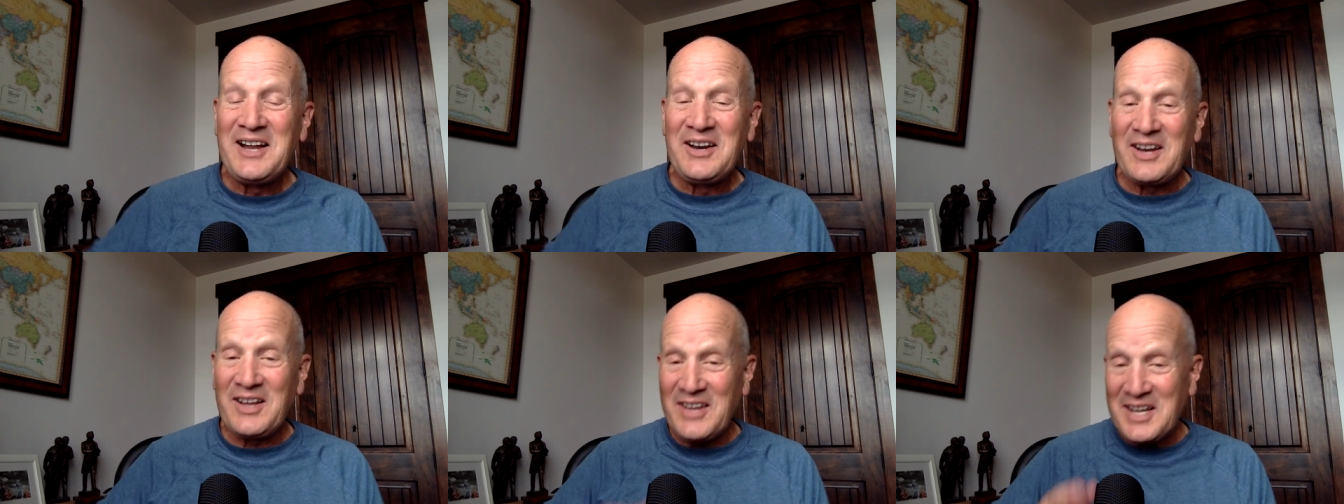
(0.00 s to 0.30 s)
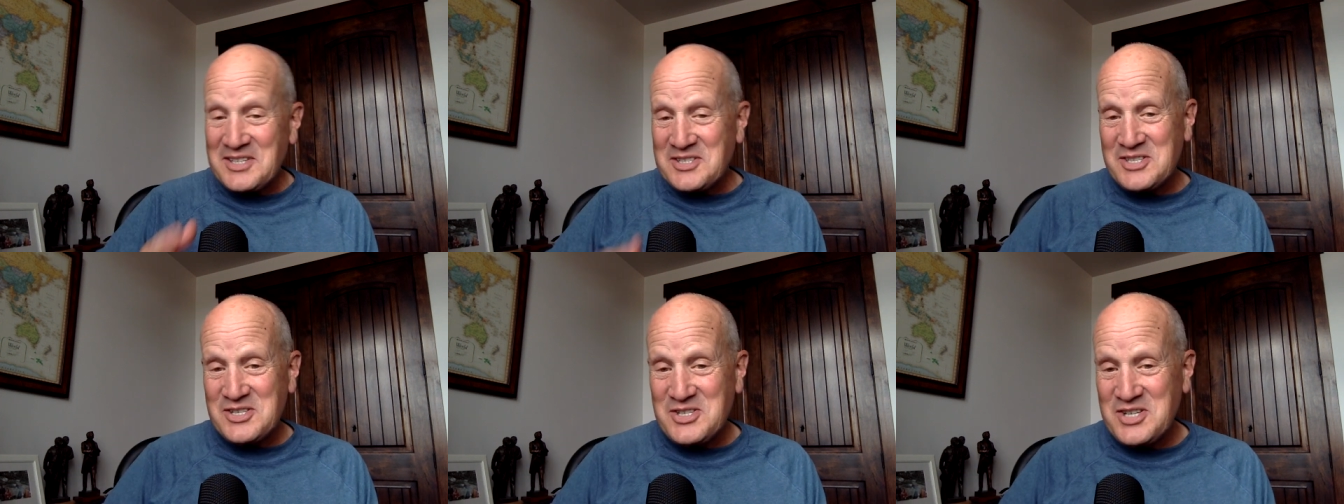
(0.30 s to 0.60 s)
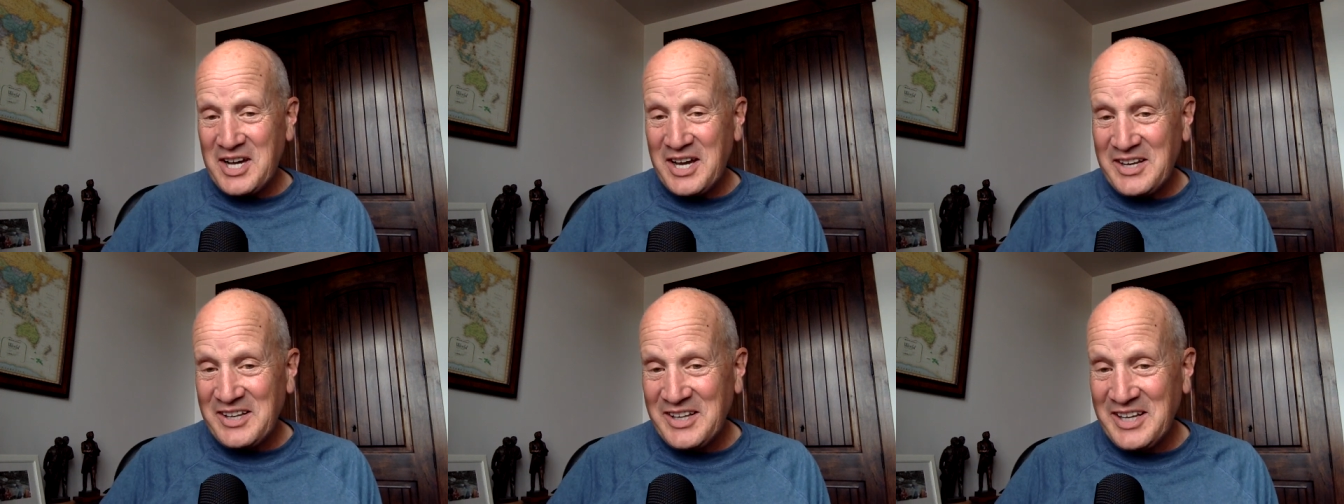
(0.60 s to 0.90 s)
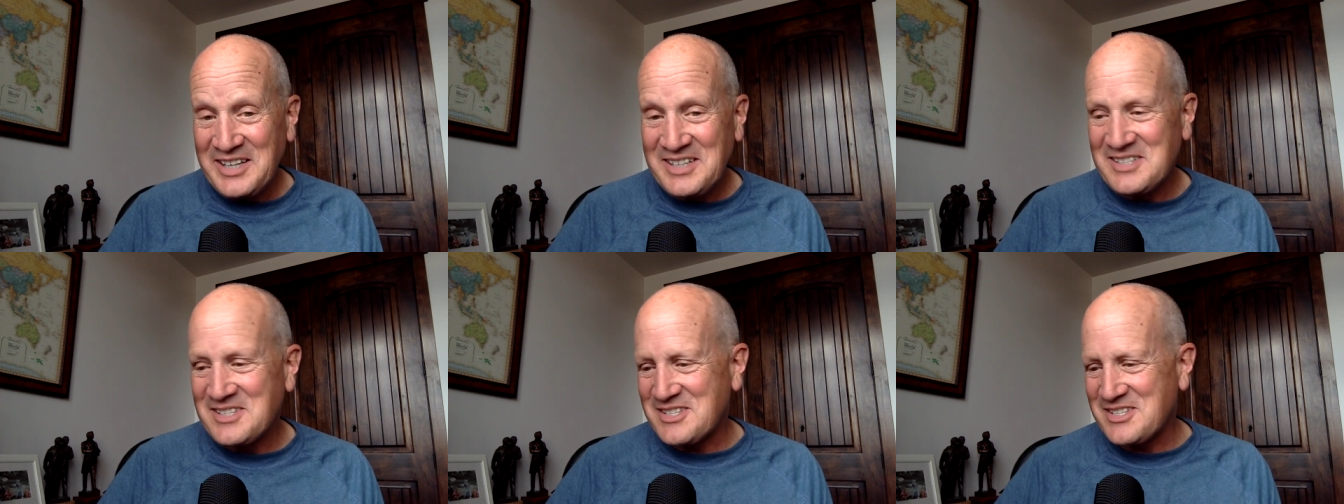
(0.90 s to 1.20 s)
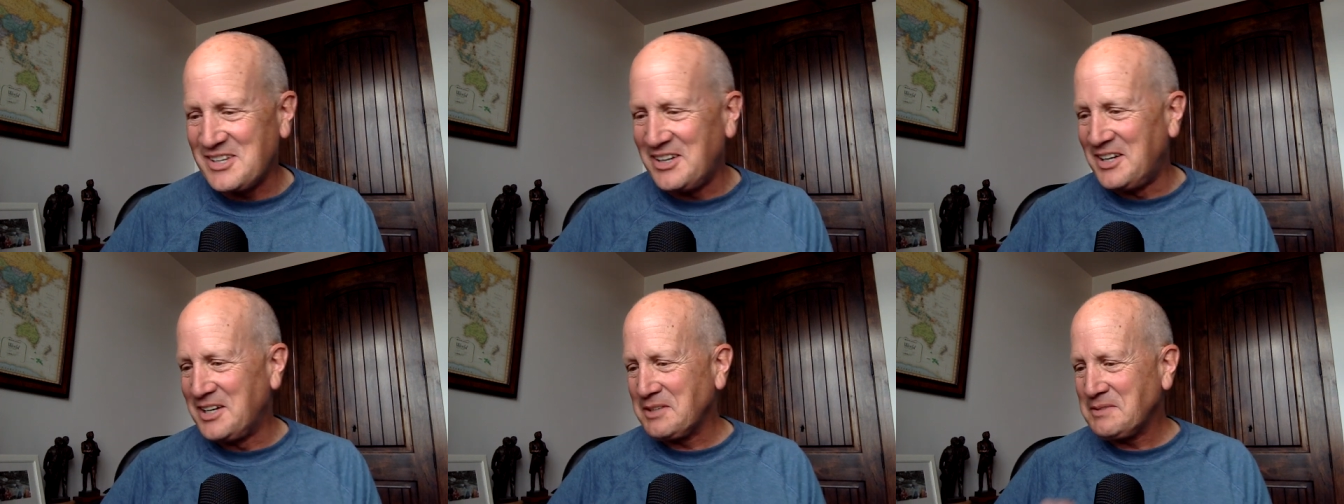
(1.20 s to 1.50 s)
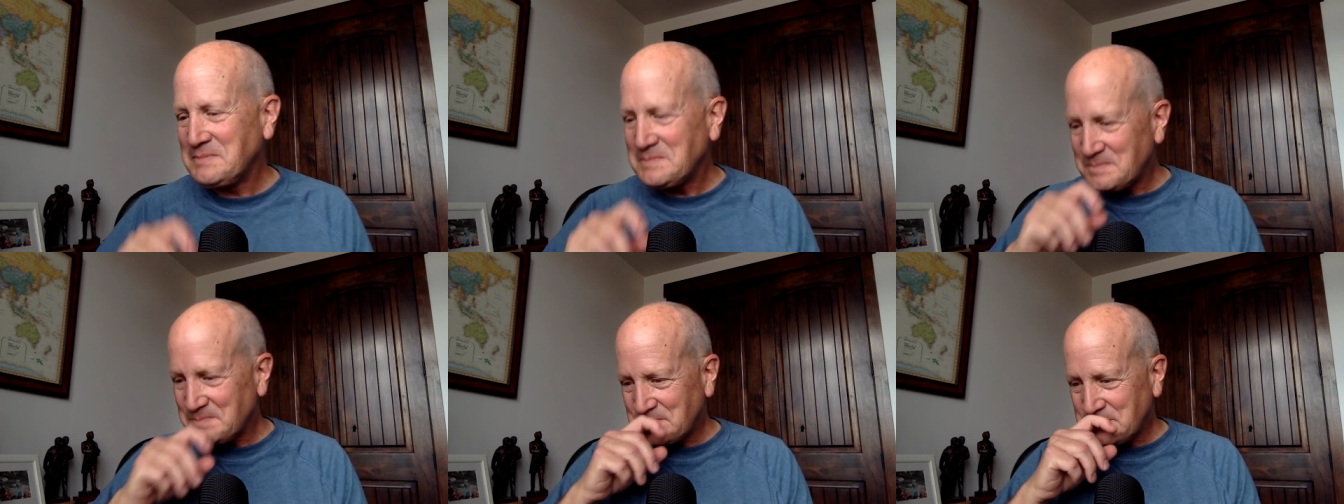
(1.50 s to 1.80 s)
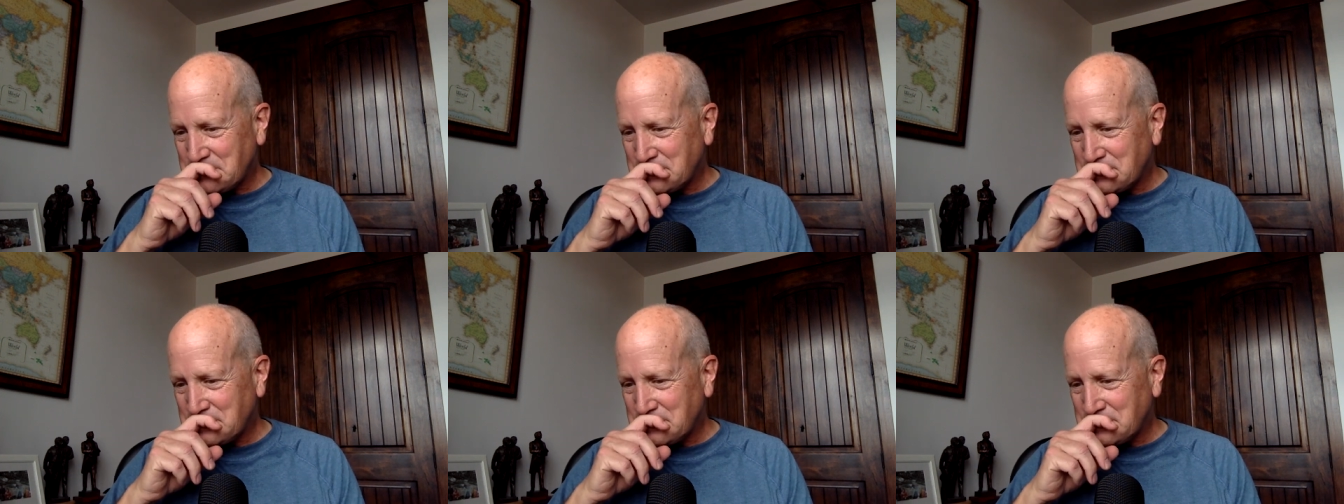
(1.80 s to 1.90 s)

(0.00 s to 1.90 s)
Now that's a John Lennon song.